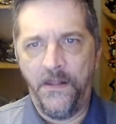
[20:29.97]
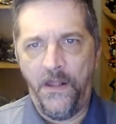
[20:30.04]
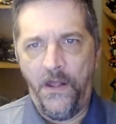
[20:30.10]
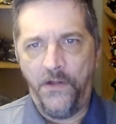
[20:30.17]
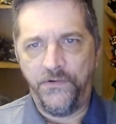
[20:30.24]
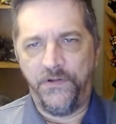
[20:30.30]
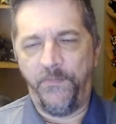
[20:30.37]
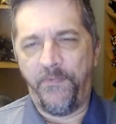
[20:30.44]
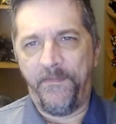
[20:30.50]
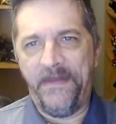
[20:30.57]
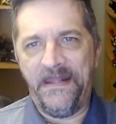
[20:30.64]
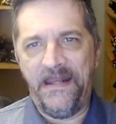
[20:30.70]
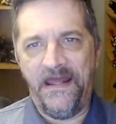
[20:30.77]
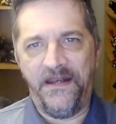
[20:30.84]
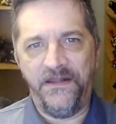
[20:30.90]
Superman
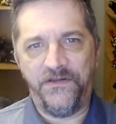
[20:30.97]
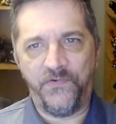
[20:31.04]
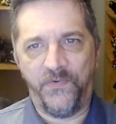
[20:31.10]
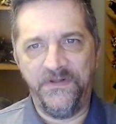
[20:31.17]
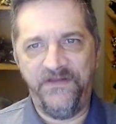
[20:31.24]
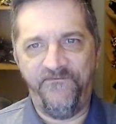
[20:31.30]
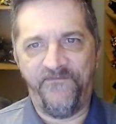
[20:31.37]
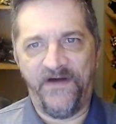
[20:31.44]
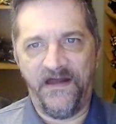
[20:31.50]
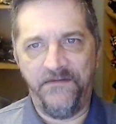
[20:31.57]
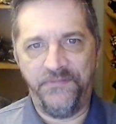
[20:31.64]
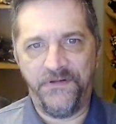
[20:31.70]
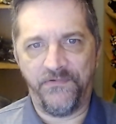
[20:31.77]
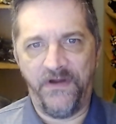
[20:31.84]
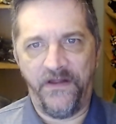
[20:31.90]
had a 25
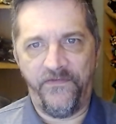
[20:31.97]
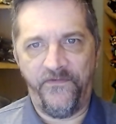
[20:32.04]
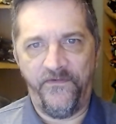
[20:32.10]
strength.